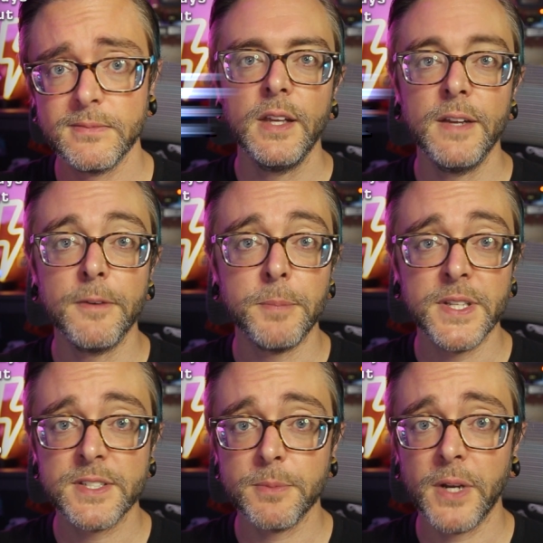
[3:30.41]
If a
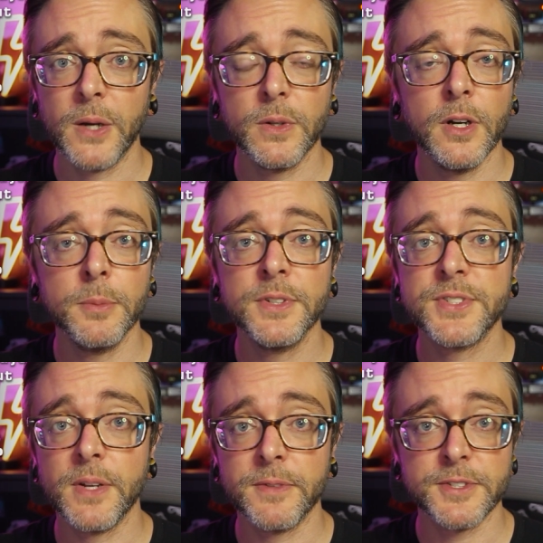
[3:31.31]
piece of power armor
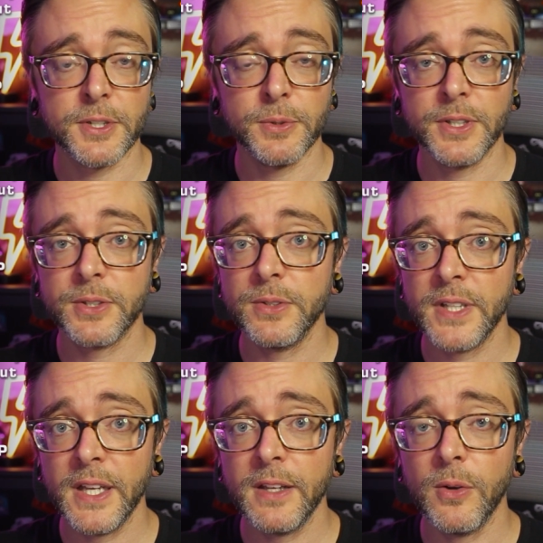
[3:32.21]
suffers a critical
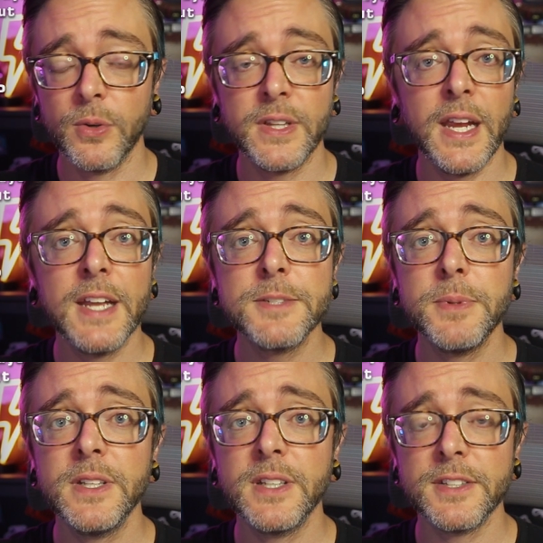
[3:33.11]
hit or the
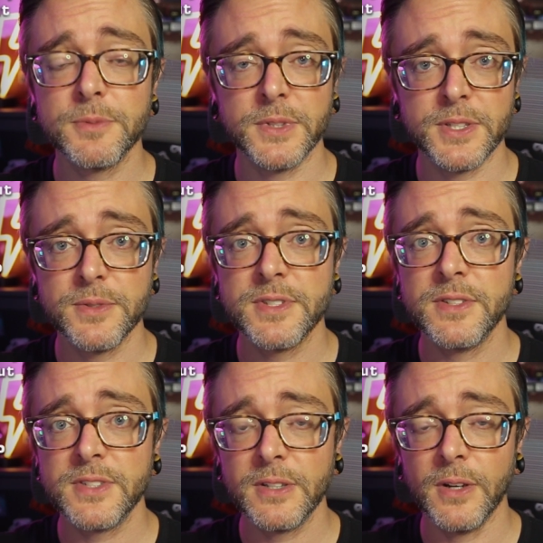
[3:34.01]
HP gets reduced to
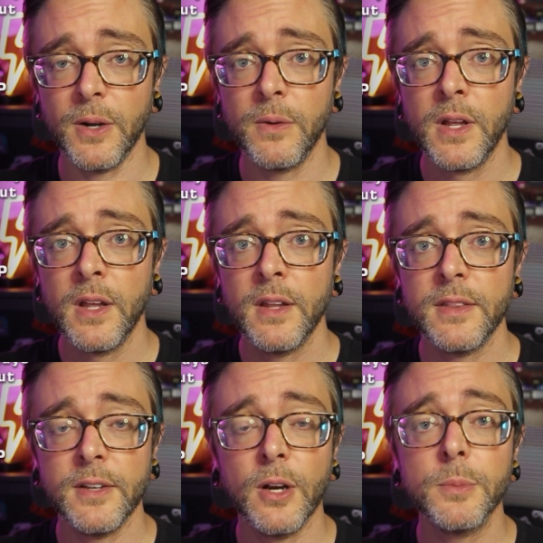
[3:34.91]
0,
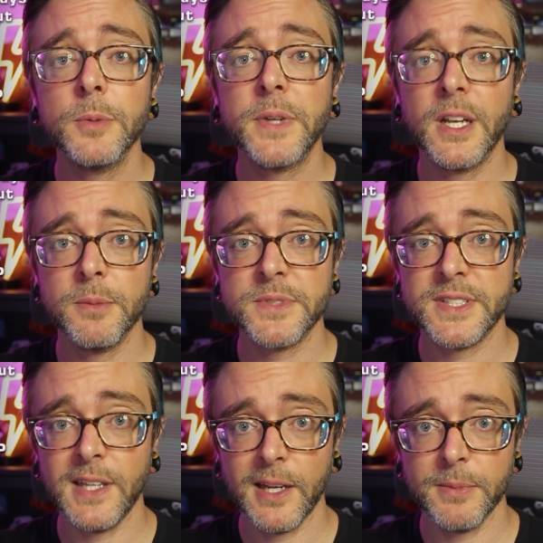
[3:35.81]
the armor becomes
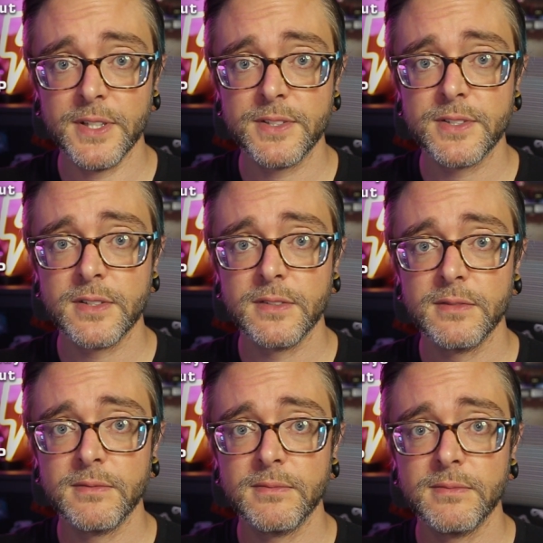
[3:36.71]
damaged.
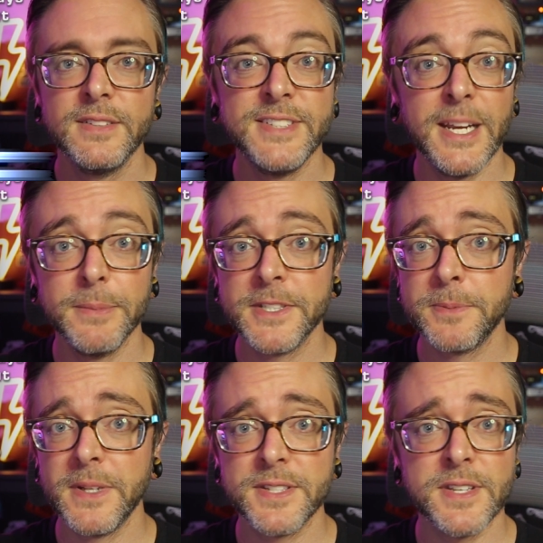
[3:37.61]
Damaged
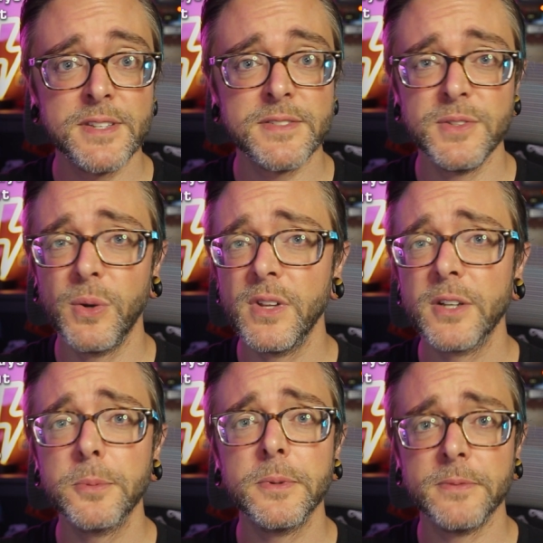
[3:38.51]
pieces no longer
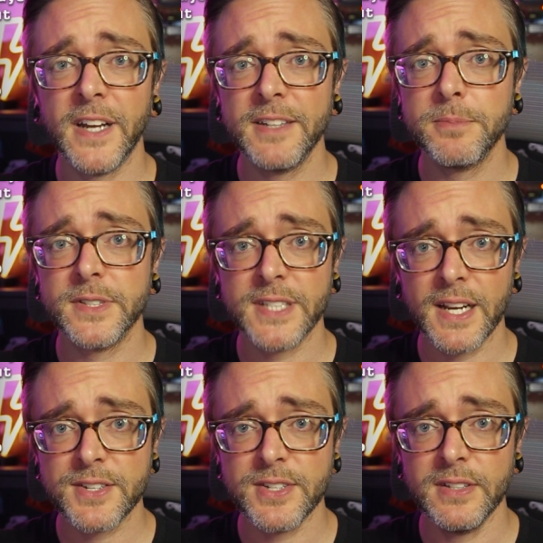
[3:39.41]
provide
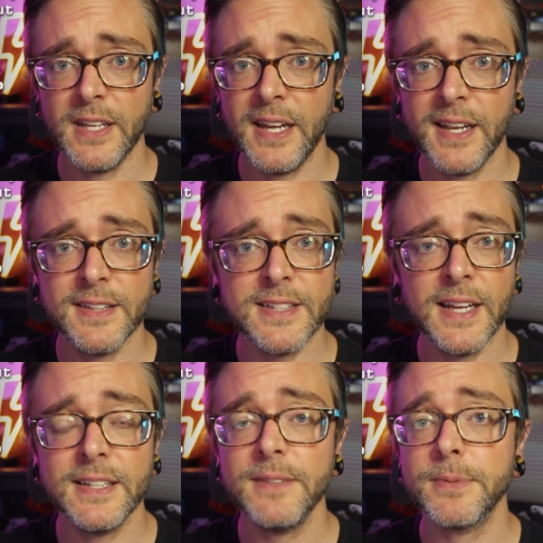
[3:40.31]
protection, and
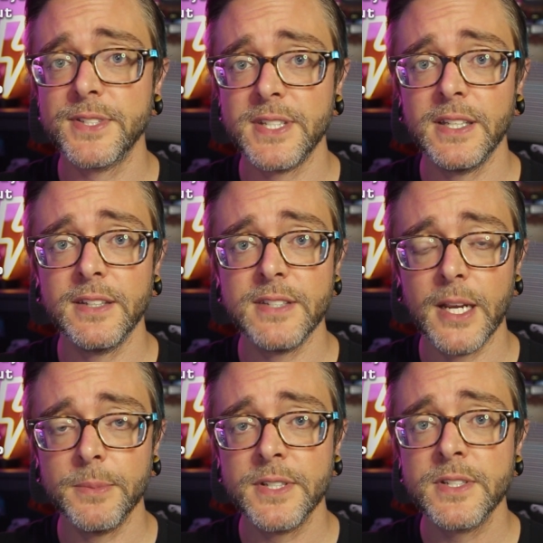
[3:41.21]
any preceding
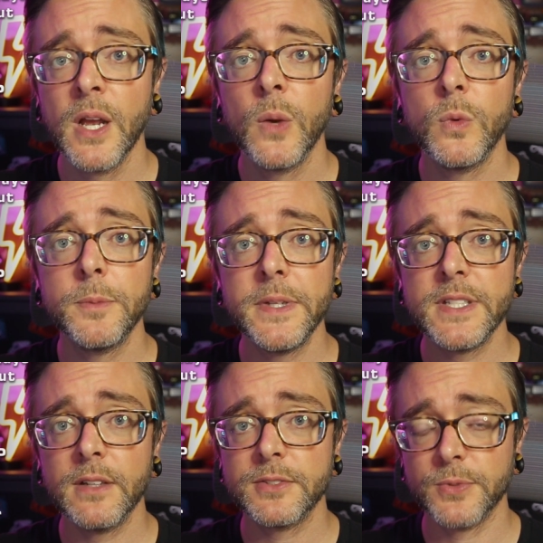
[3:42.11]
damage would be
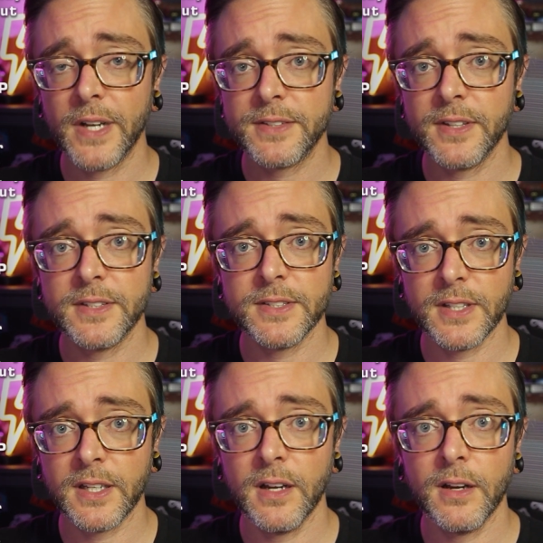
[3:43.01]
dealt directly to the
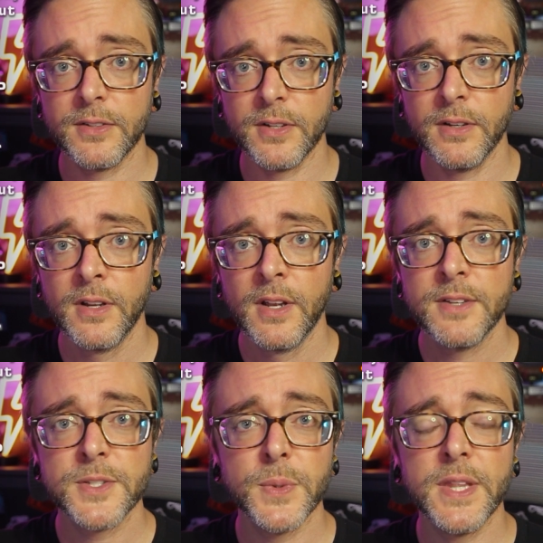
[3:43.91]
character,
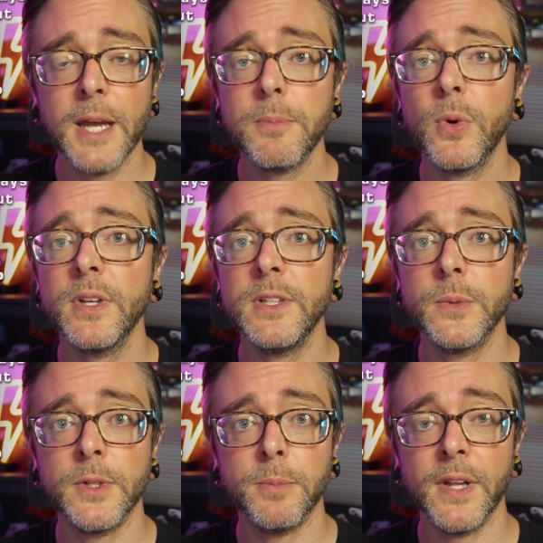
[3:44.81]
so at that point you would
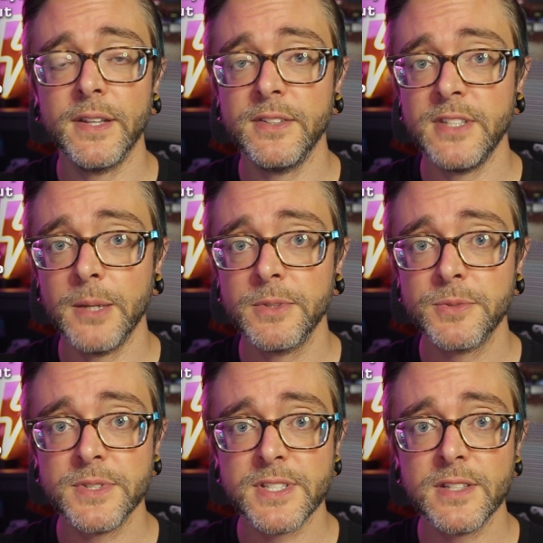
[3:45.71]
apply the damage
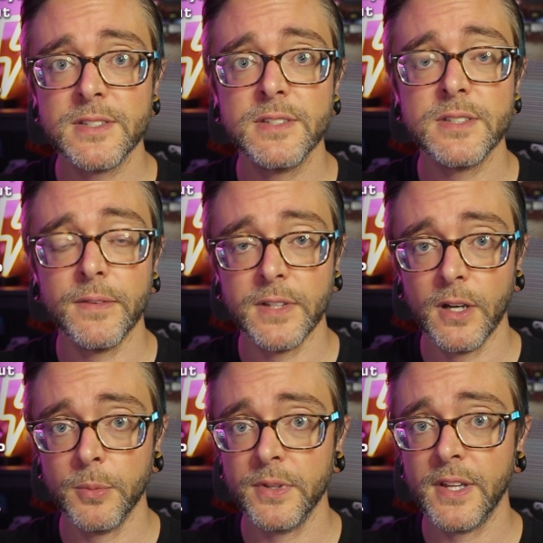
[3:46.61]
resistance of the
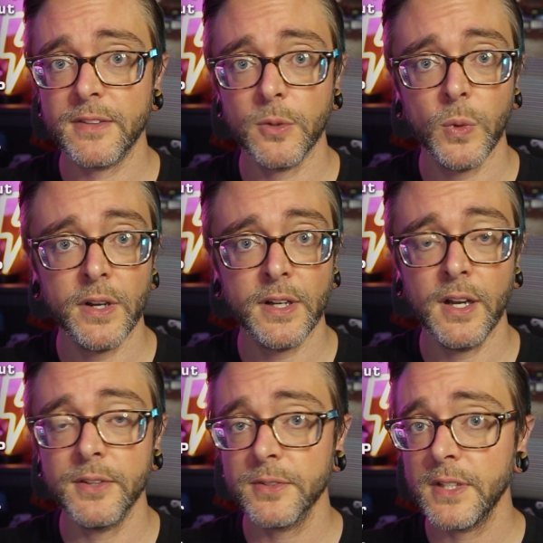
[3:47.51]
armor that they're wearing
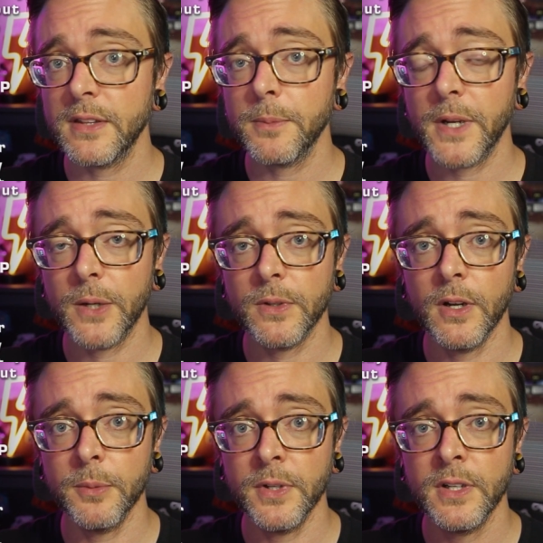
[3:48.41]
underneath the power
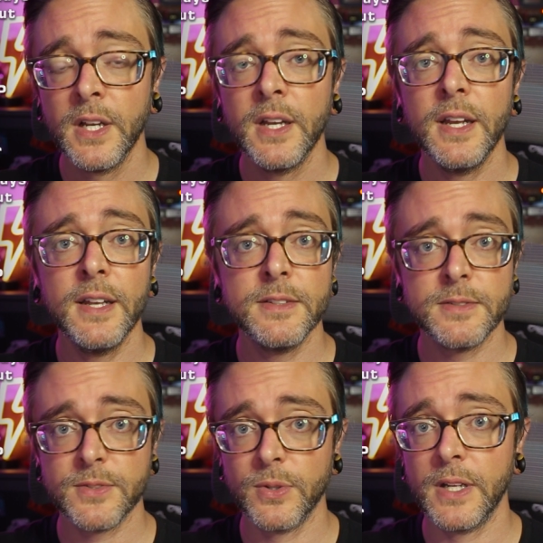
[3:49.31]
armor and
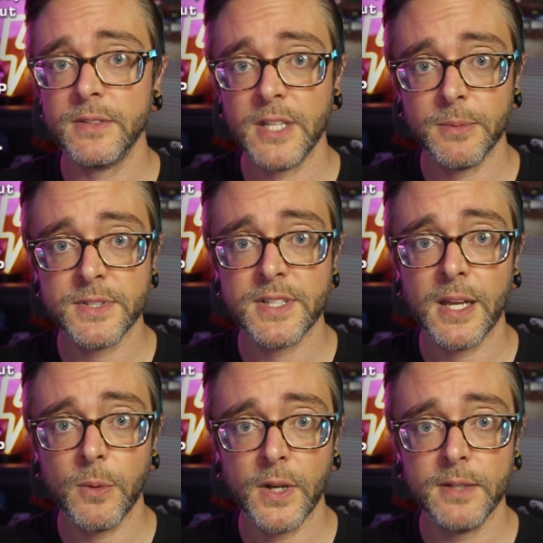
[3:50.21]
sort out damage that
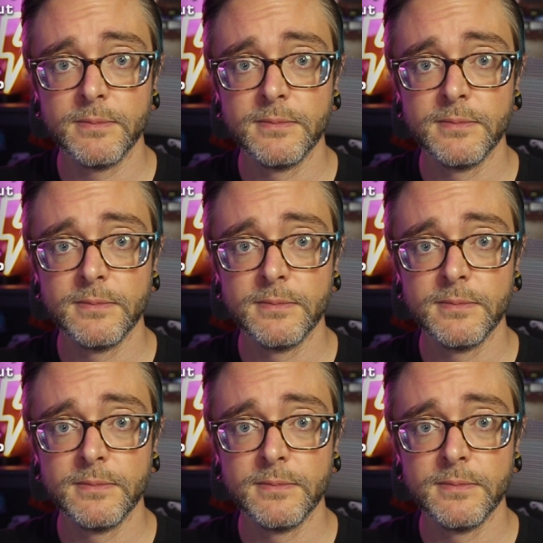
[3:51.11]
way.